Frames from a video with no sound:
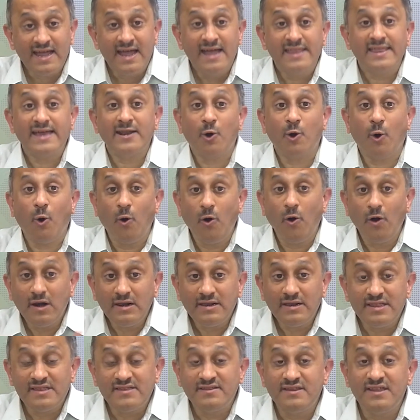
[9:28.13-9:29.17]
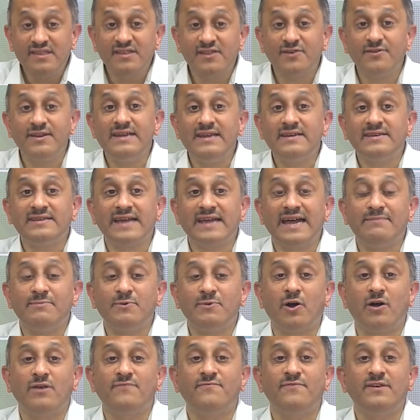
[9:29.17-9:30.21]
that all this discrete time
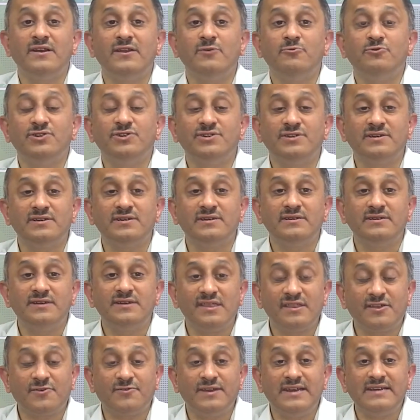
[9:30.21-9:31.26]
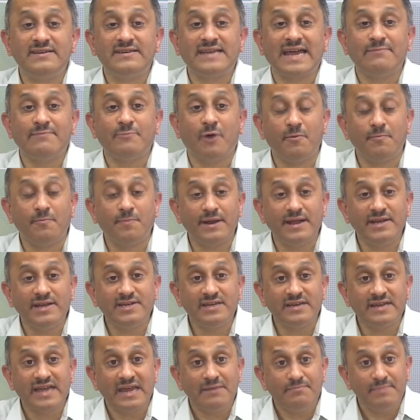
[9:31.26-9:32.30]
convolution, discrete time
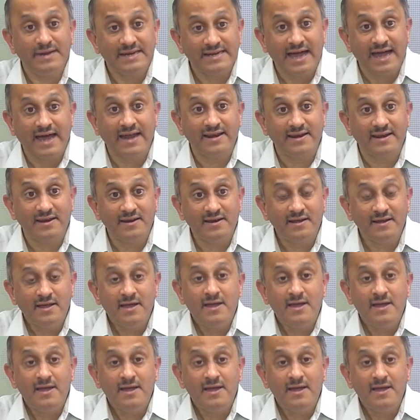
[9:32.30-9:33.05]
operation can be done